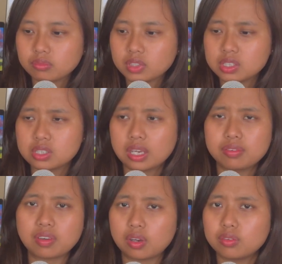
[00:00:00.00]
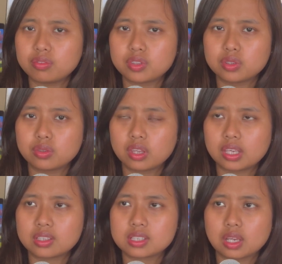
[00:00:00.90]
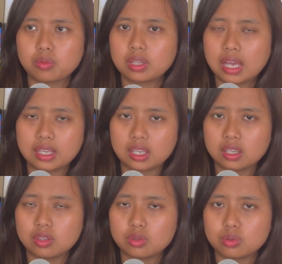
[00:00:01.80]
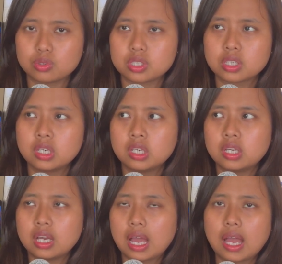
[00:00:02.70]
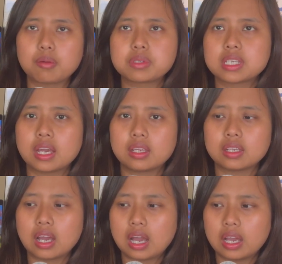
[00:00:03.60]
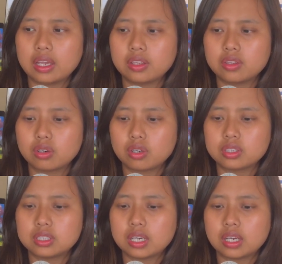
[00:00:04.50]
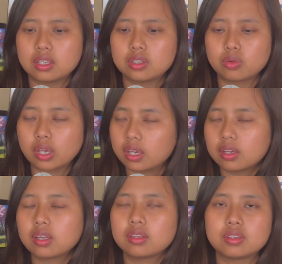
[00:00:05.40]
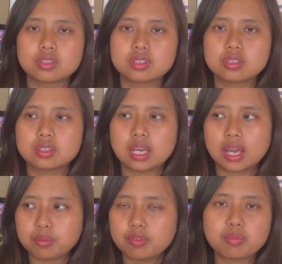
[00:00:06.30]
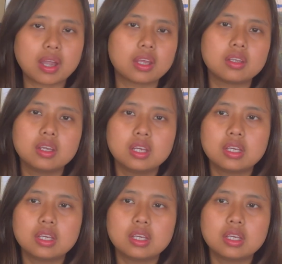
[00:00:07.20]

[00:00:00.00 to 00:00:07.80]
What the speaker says: So I found few things that were lagging in those apps, and I thought that, okay, in this app of mine,